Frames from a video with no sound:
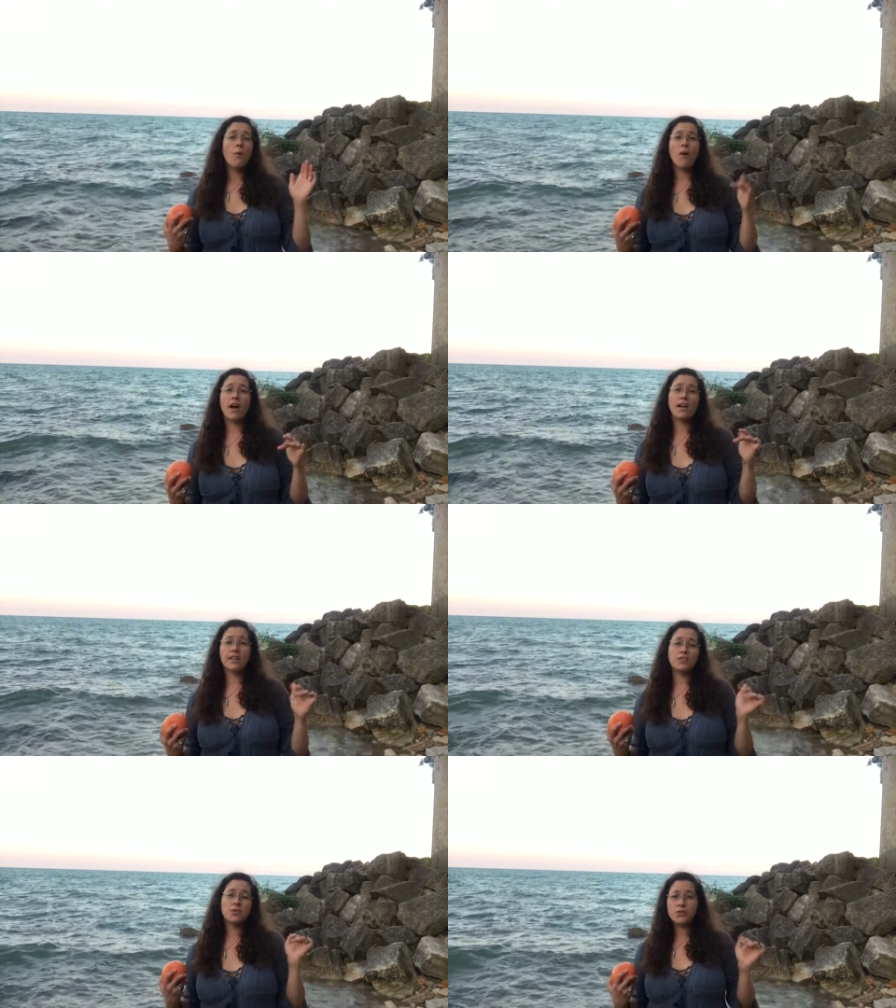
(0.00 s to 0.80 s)
What
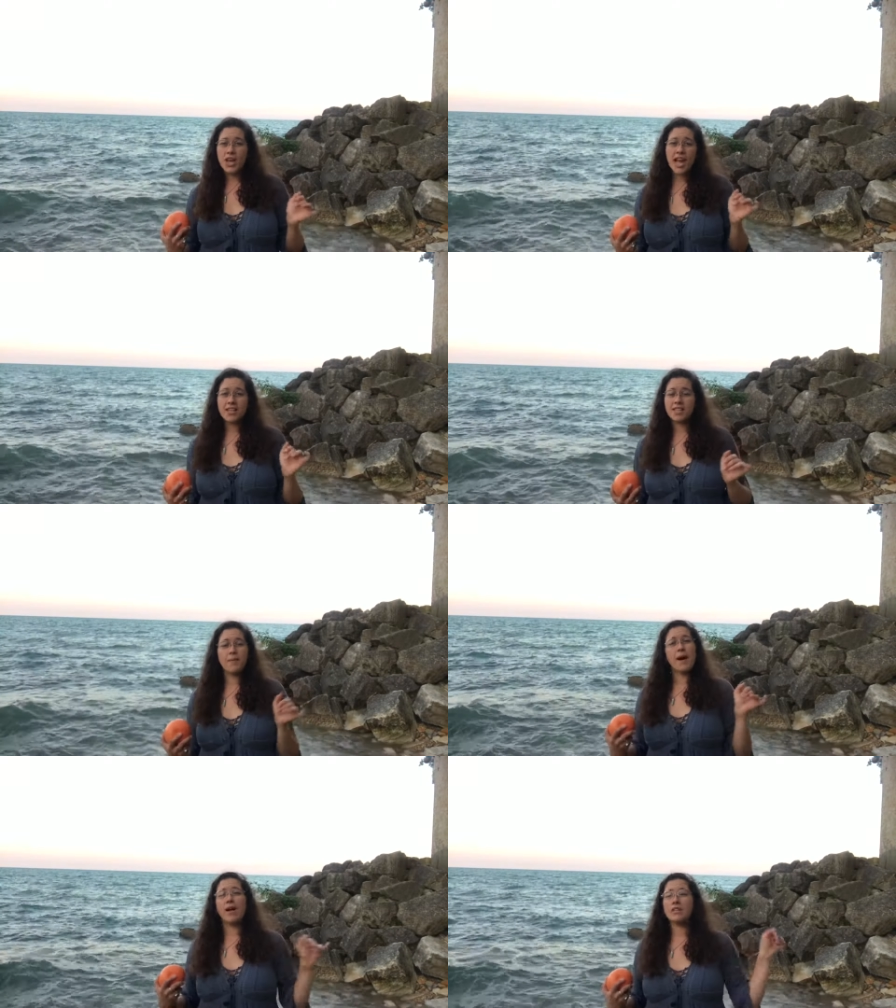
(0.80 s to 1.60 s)
gets you jazzed
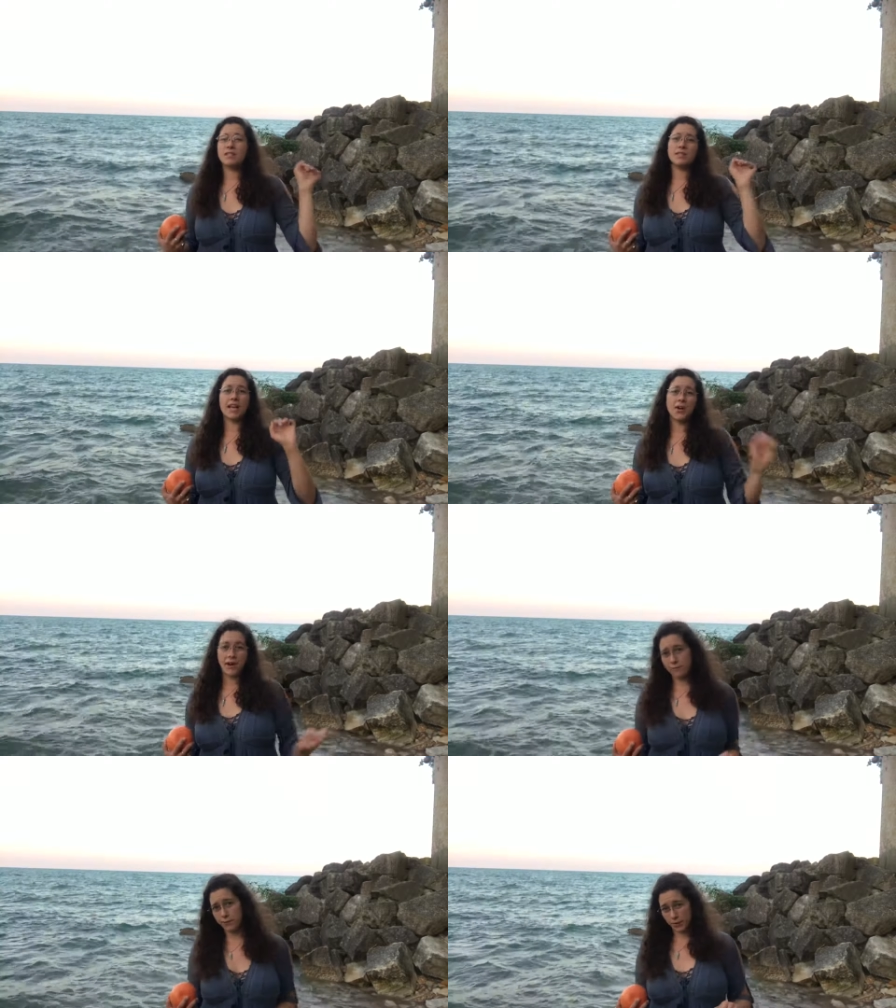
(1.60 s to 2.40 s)
about the
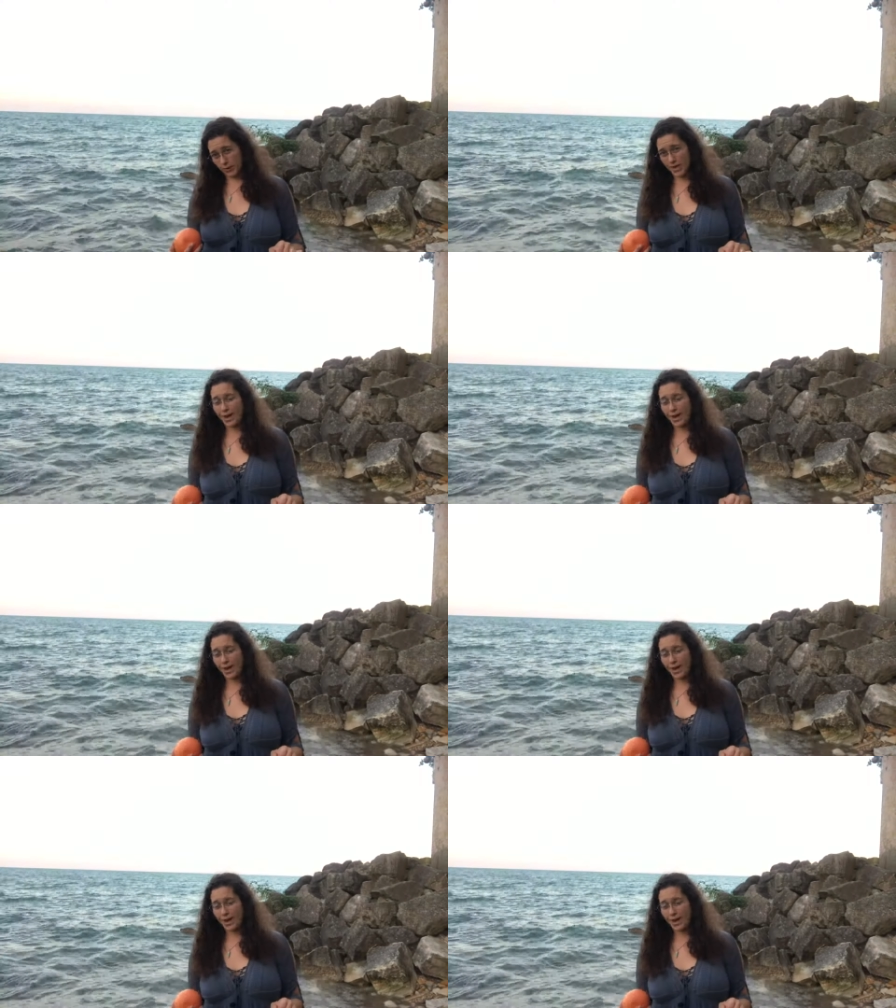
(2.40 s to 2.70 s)
grapefruit?